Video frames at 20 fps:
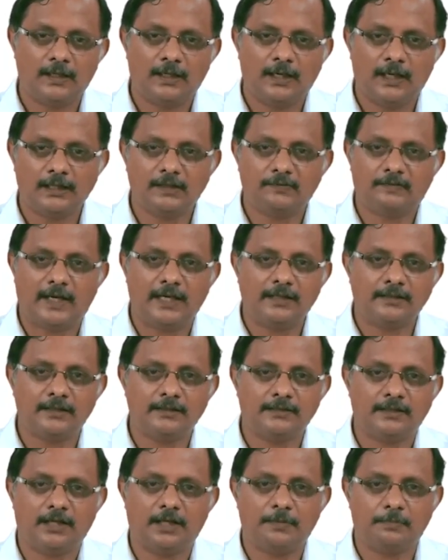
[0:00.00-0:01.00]
And the fact
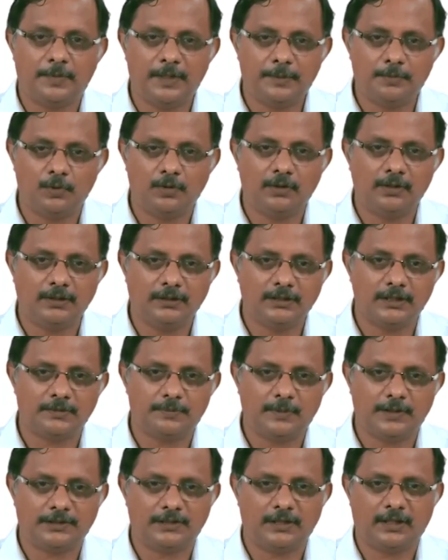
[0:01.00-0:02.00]
that there are people in this
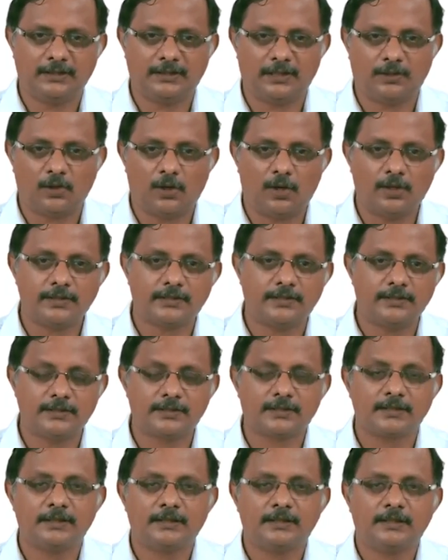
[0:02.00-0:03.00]
picture and there are
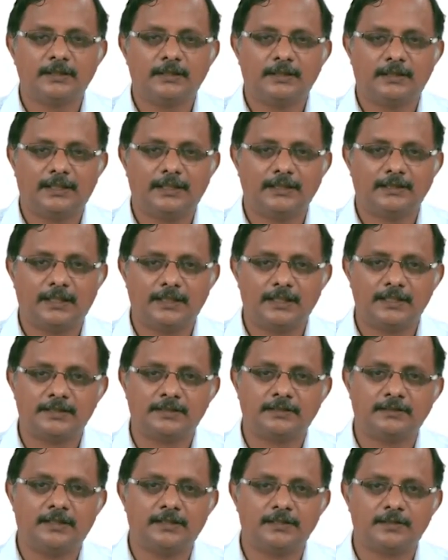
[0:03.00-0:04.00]
horses, right, that is
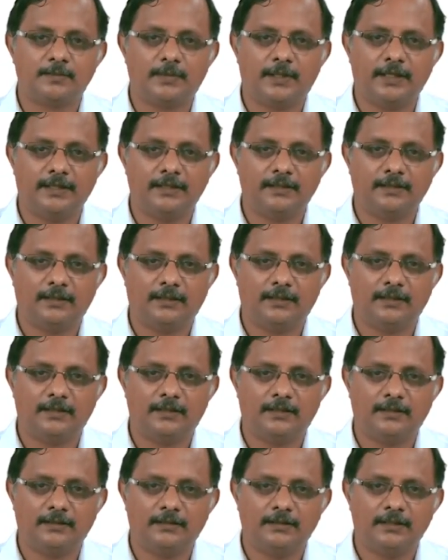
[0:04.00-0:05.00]
recognized
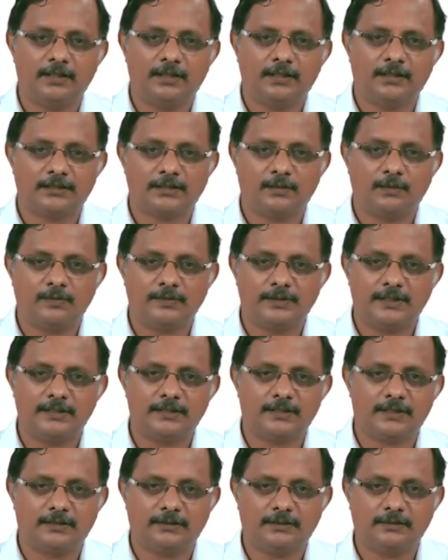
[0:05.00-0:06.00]
by some of
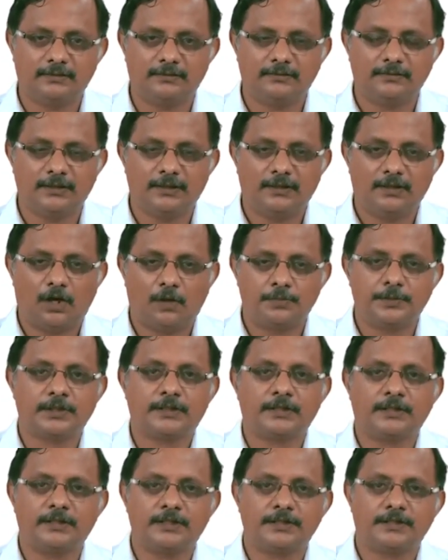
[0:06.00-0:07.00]
these
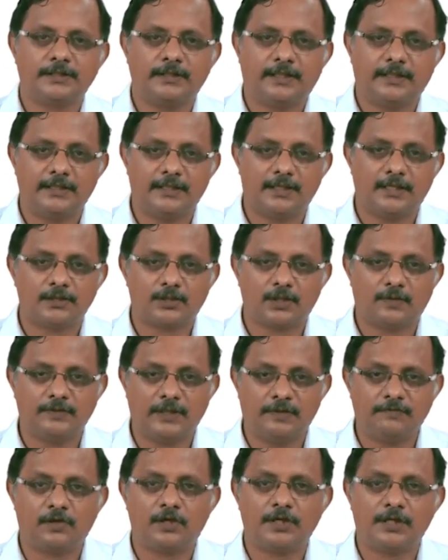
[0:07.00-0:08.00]
object recognition areas of
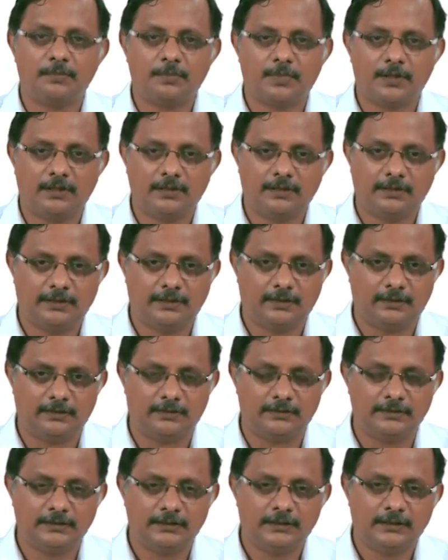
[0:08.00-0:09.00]
the inferotemporal area,
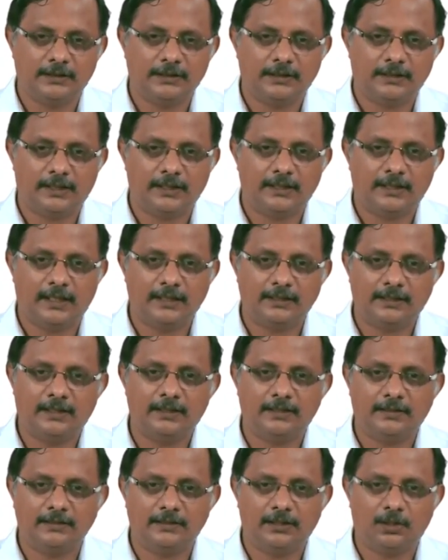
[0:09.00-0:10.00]
right. And
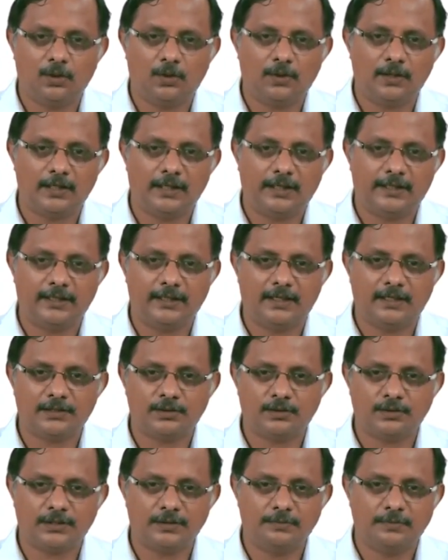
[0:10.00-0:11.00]
then in the lower
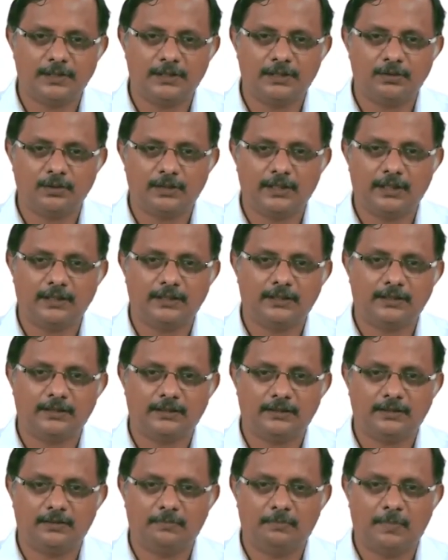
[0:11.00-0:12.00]
areas you simply look at
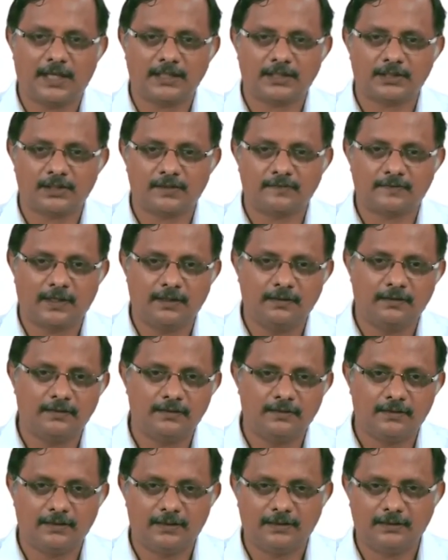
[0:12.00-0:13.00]
patches of
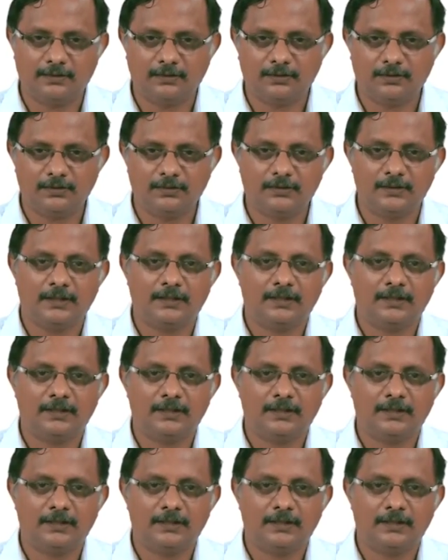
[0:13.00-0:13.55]
color and